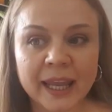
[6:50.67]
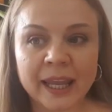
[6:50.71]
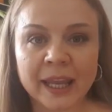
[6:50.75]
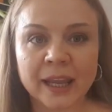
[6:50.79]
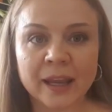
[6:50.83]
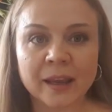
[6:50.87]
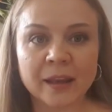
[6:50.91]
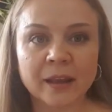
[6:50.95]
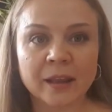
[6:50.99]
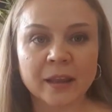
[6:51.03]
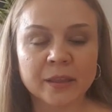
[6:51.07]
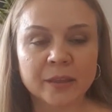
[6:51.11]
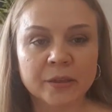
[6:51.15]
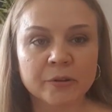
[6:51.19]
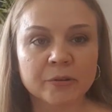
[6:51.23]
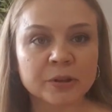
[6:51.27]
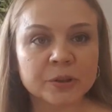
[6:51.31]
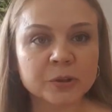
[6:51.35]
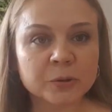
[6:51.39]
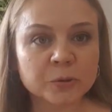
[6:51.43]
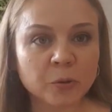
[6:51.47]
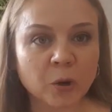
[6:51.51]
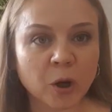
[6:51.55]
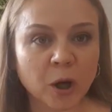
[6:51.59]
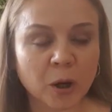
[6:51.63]
And there
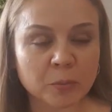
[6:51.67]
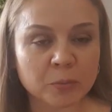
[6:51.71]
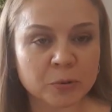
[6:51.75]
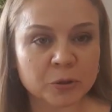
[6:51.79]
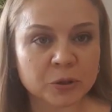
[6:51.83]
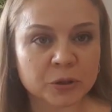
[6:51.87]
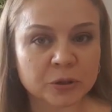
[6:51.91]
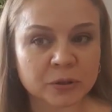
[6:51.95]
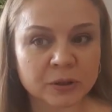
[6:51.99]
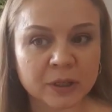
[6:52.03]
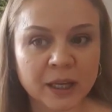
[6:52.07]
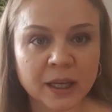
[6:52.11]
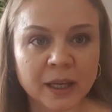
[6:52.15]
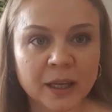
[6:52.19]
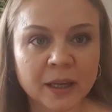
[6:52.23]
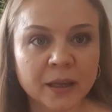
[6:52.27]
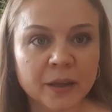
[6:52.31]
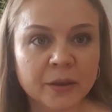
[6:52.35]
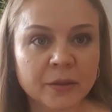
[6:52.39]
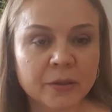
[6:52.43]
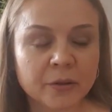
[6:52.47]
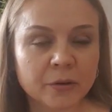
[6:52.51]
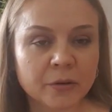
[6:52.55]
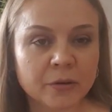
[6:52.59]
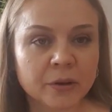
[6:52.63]
are two options:
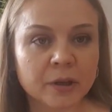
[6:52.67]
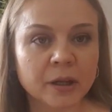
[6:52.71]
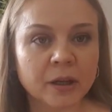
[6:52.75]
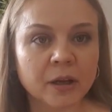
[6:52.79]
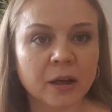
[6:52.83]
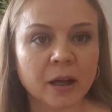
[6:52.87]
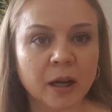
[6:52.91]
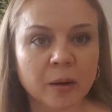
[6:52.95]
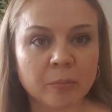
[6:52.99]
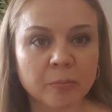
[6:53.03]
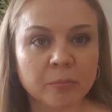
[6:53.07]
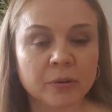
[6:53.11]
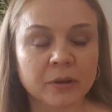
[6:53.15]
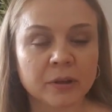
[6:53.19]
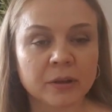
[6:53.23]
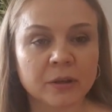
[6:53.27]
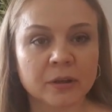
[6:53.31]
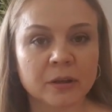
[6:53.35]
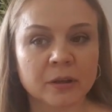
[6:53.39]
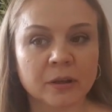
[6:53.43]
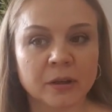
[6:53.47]
either the couple.